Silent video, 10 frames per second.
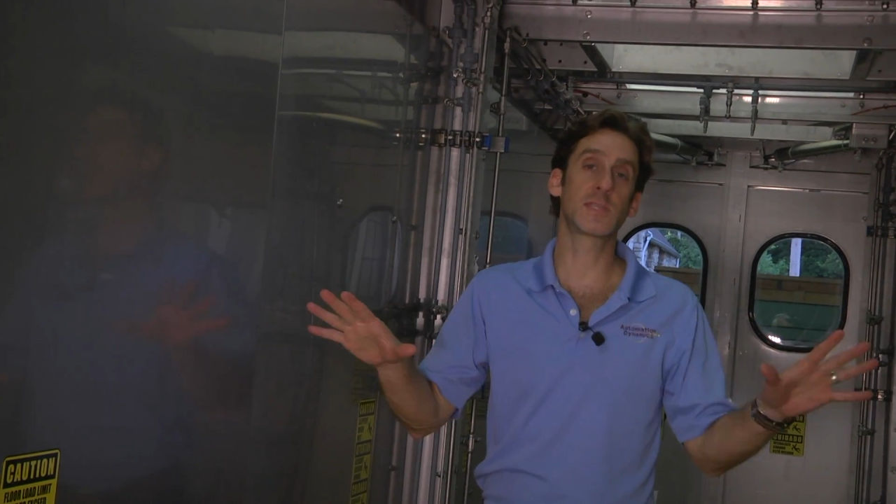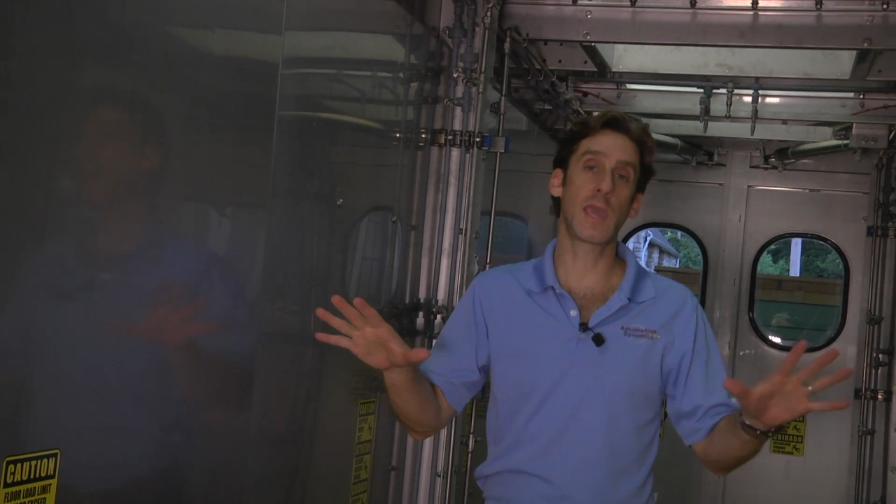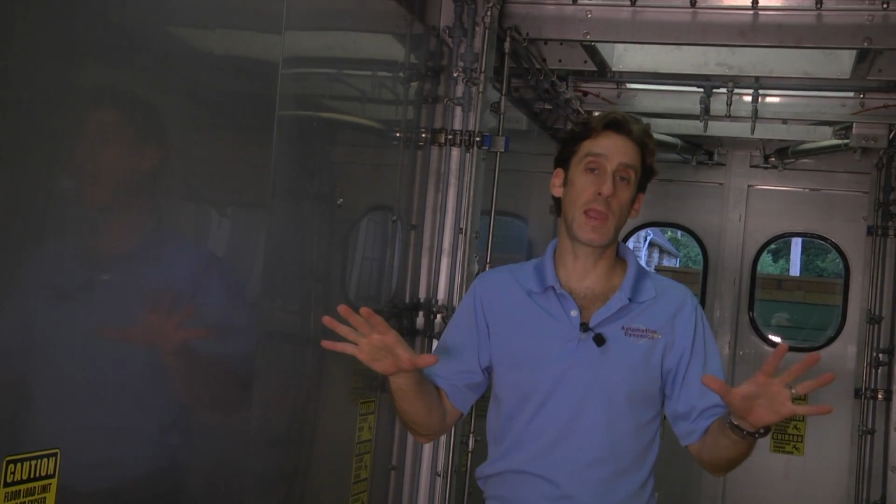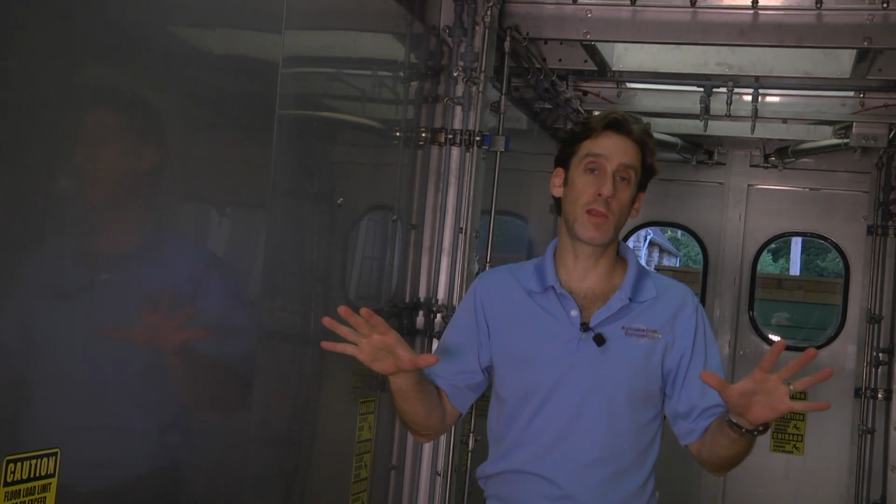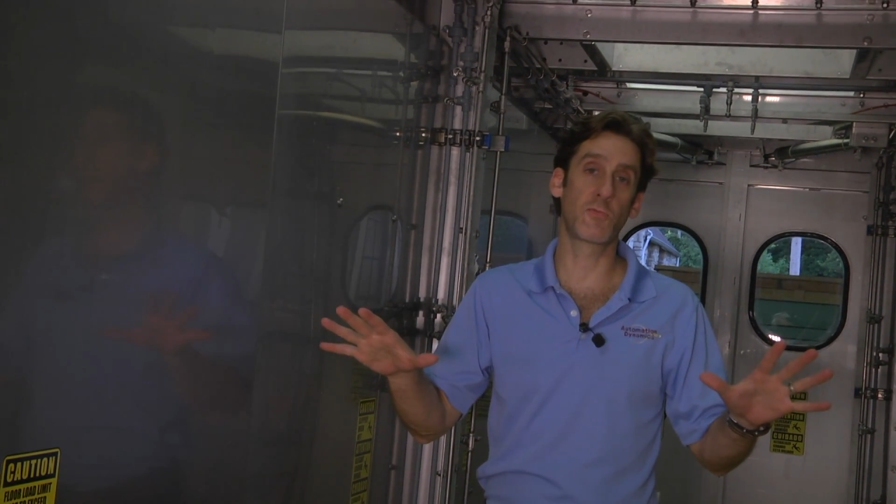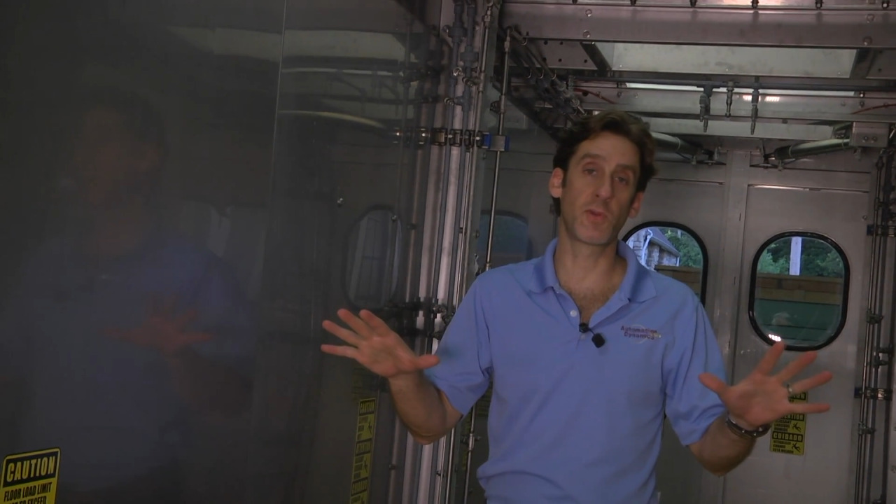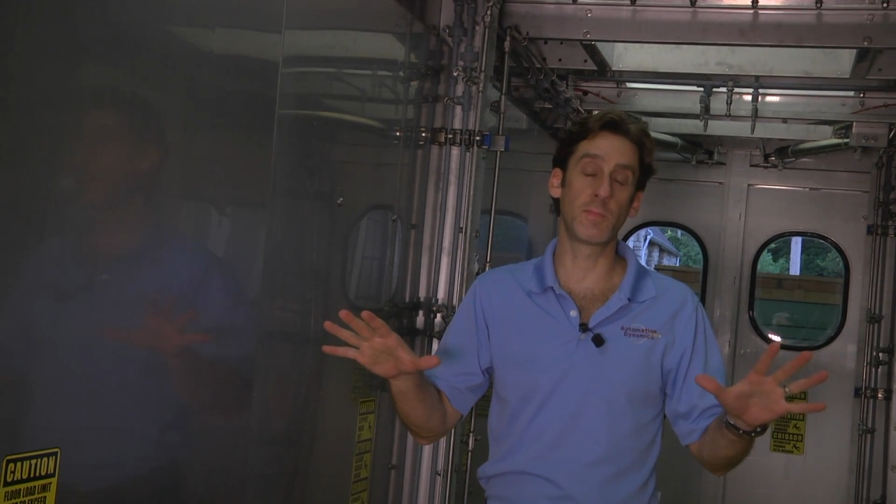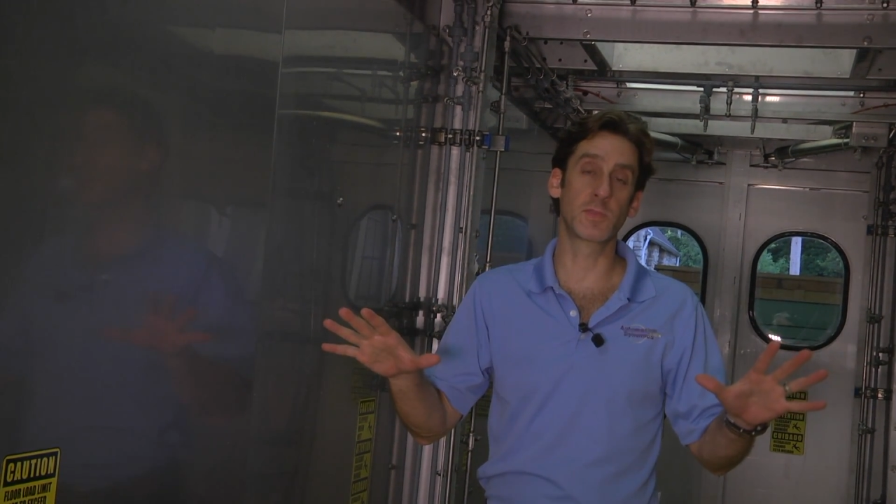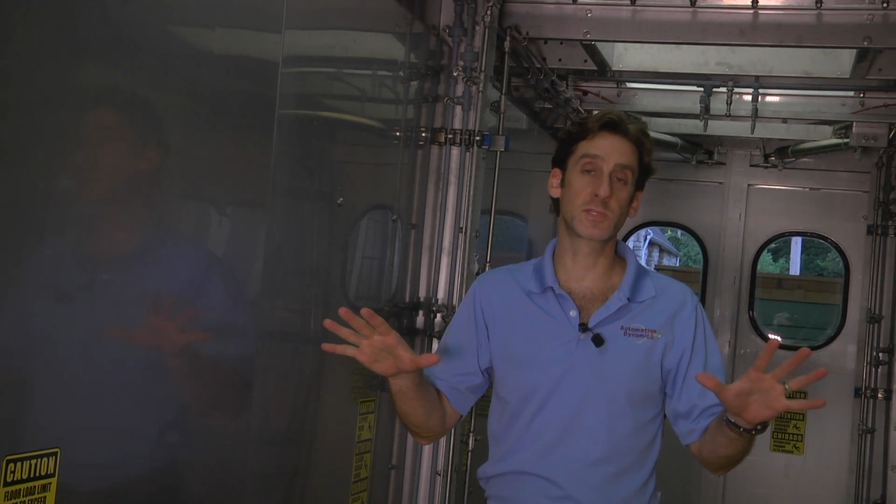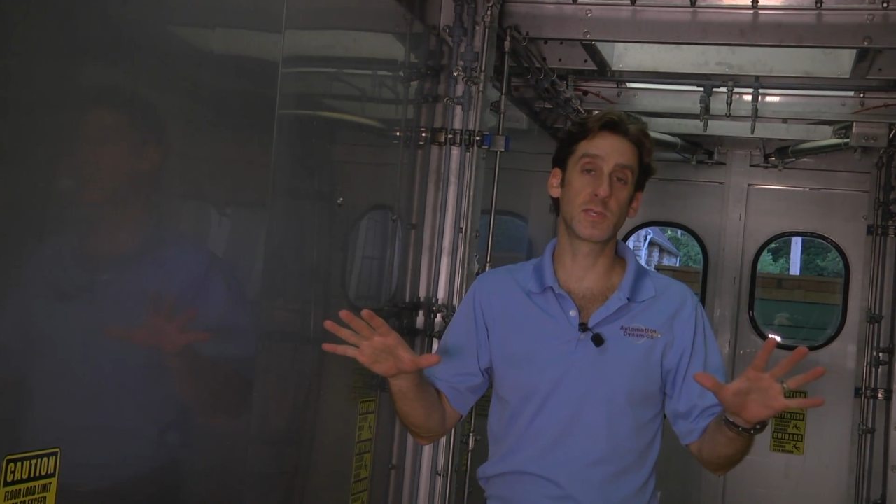the air from
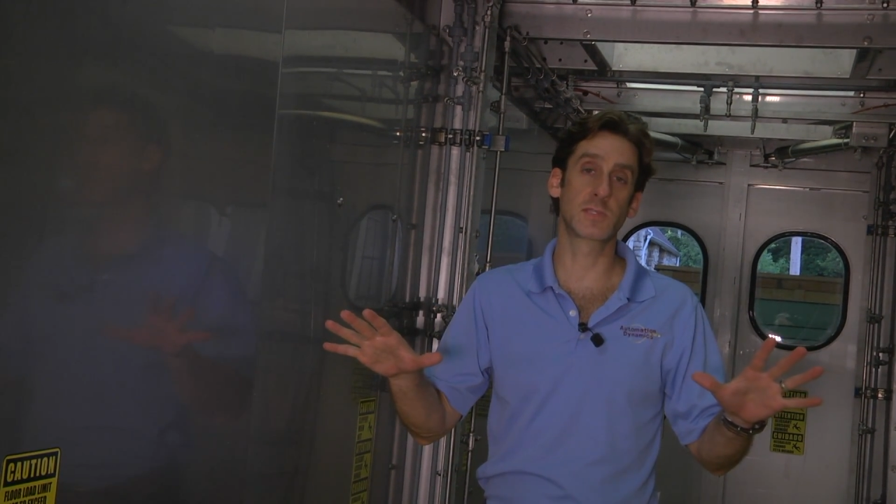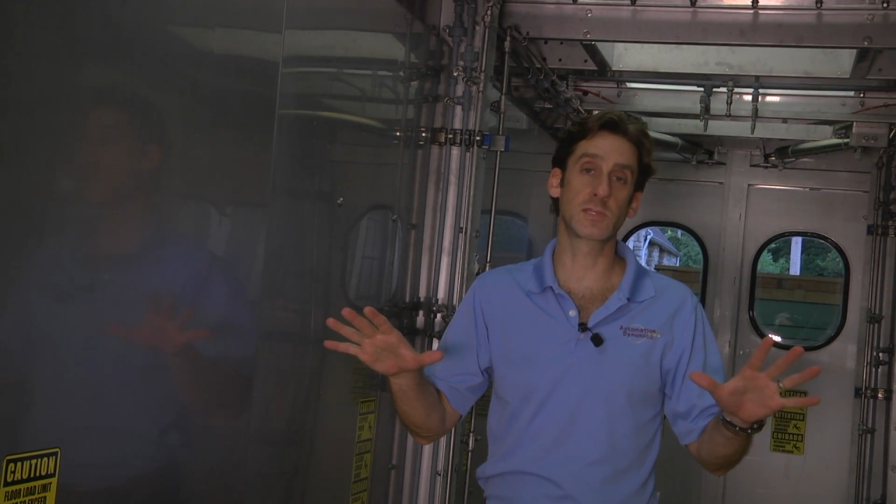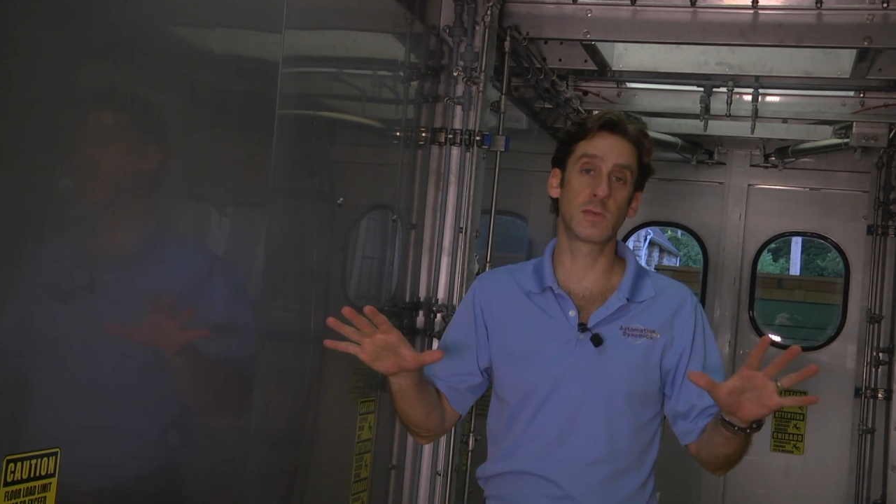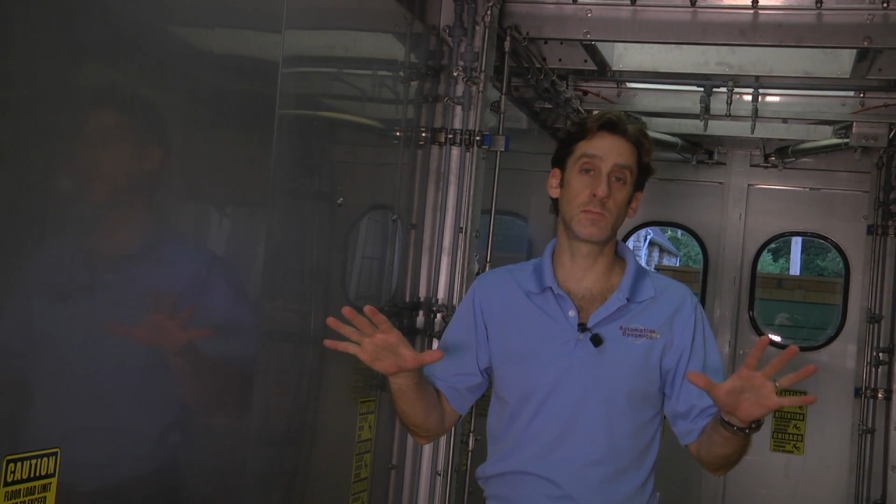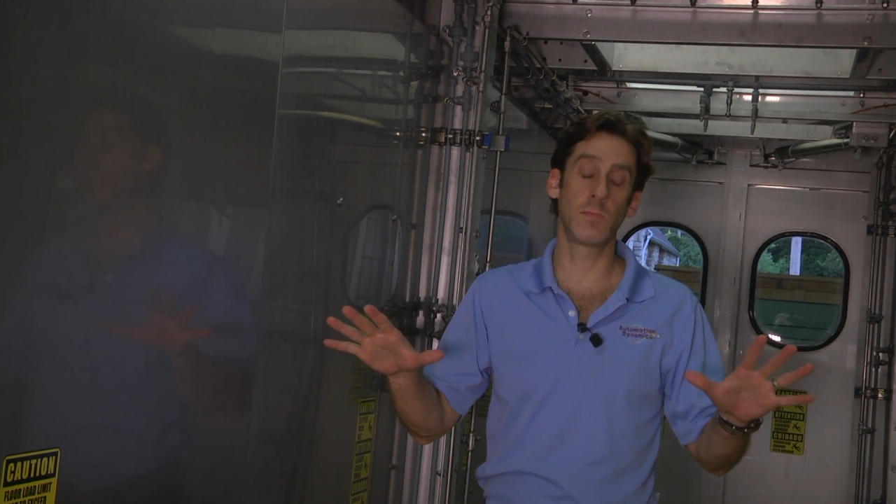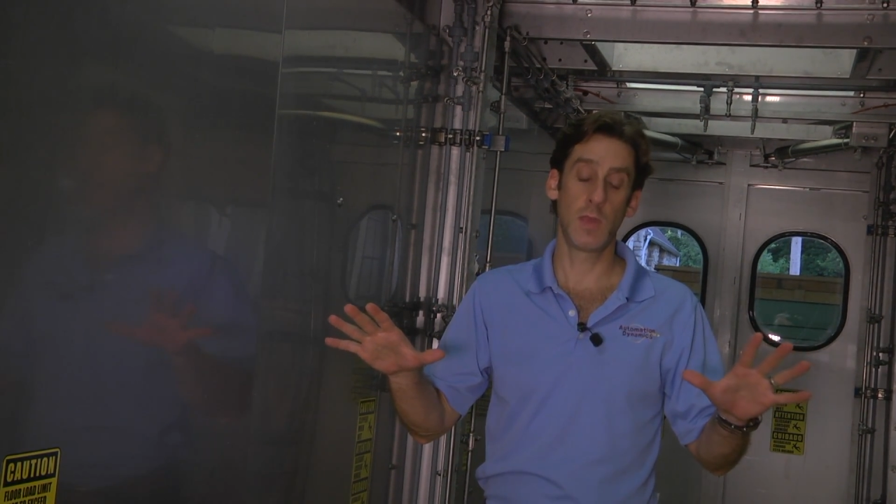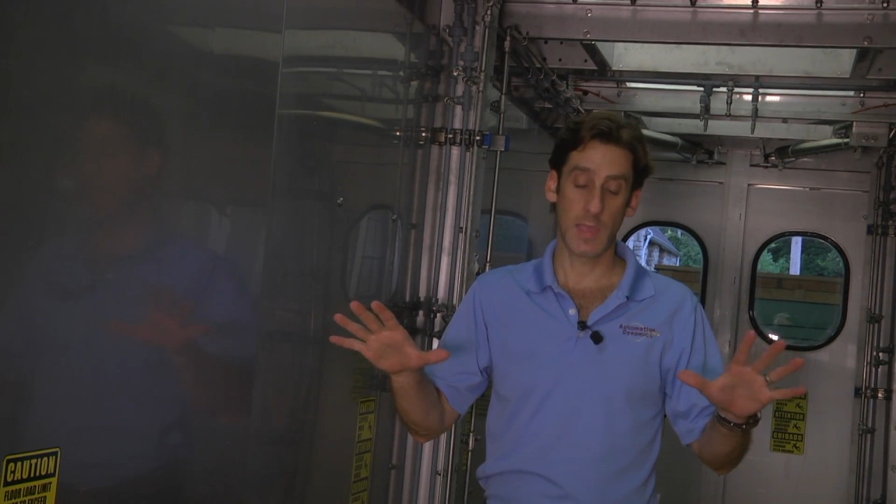the system,